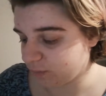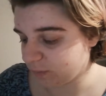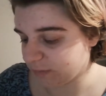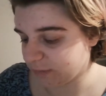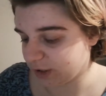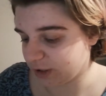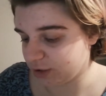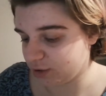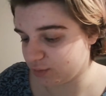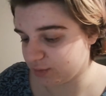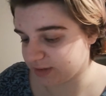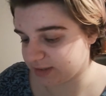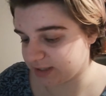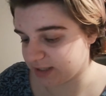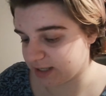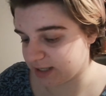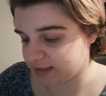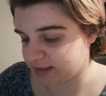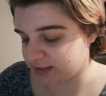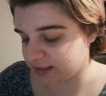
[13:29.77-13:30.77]
use
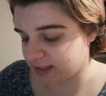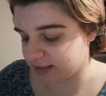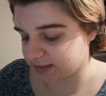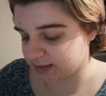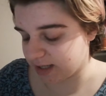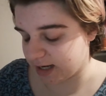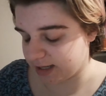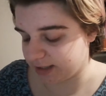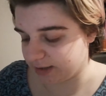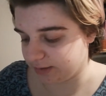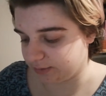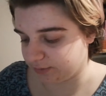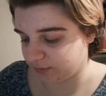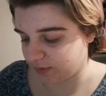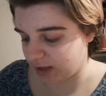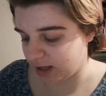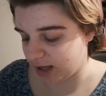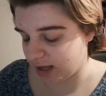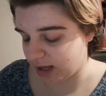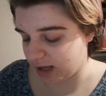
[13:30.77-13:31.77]
this as kind of
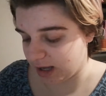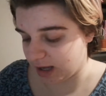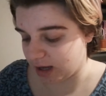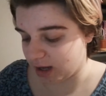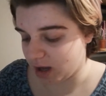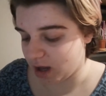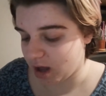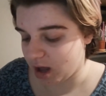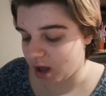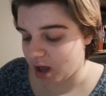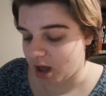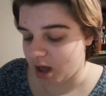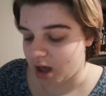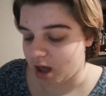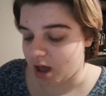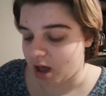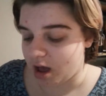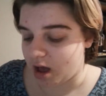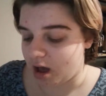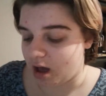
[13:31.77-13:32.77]
a,
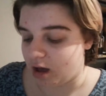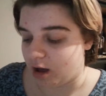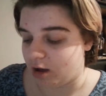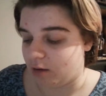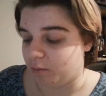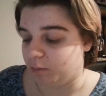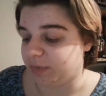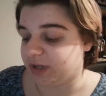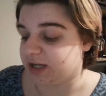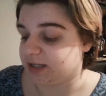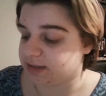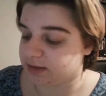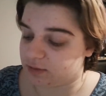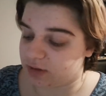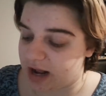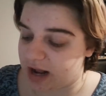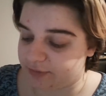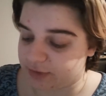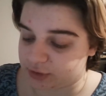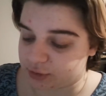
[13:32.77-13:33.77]
because I don't
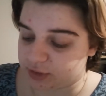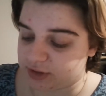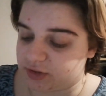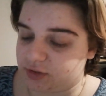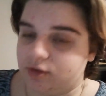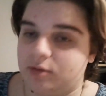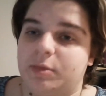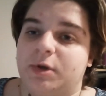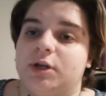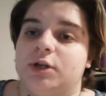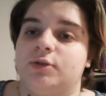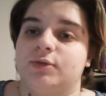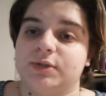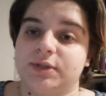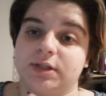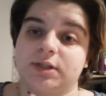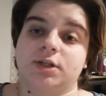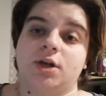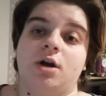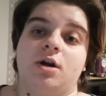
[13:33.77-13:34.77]
have this crystal, I'm going to use
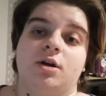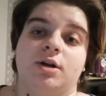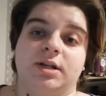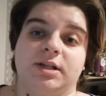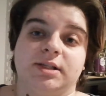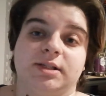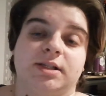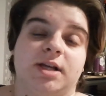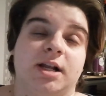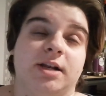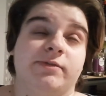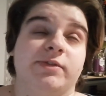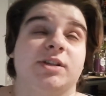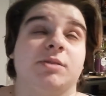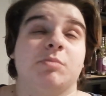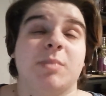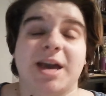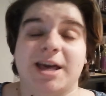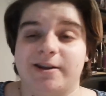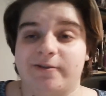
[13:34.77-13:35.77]
this card as kind of to
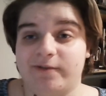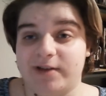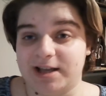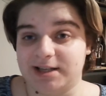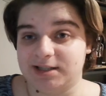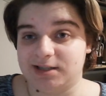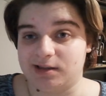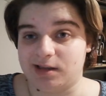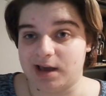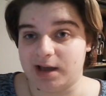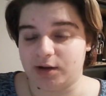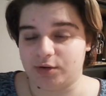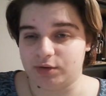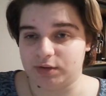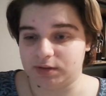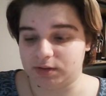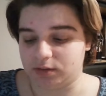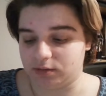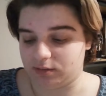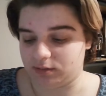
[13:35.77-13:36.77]
manifest that
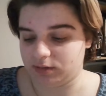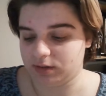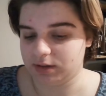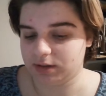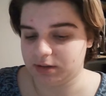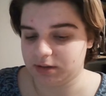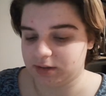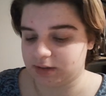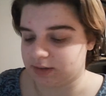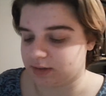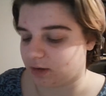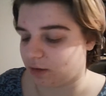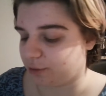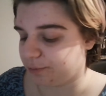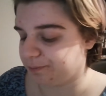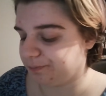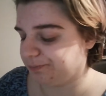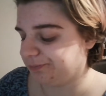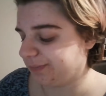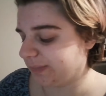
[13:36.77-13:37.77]
crystal. So,
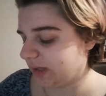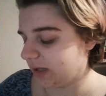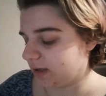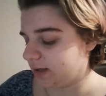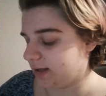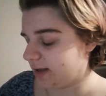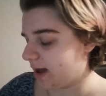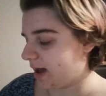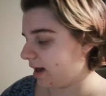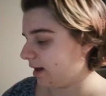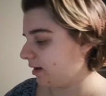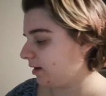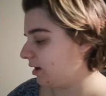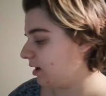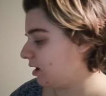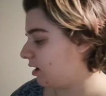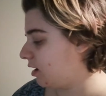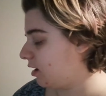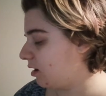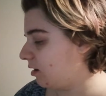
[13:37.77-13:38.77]
yeah.
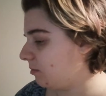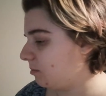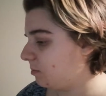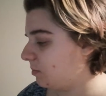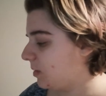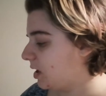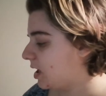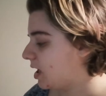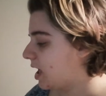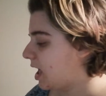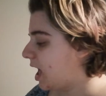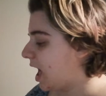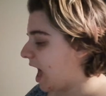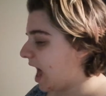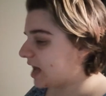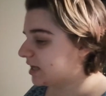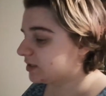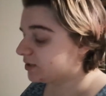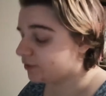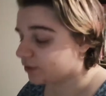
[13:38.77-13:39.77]

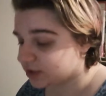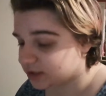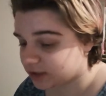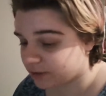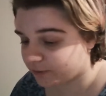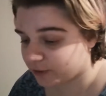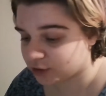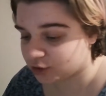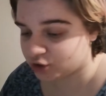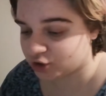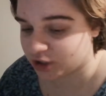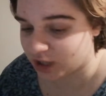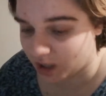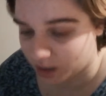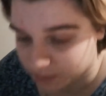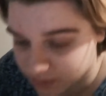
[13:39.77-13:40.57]
As for different shapes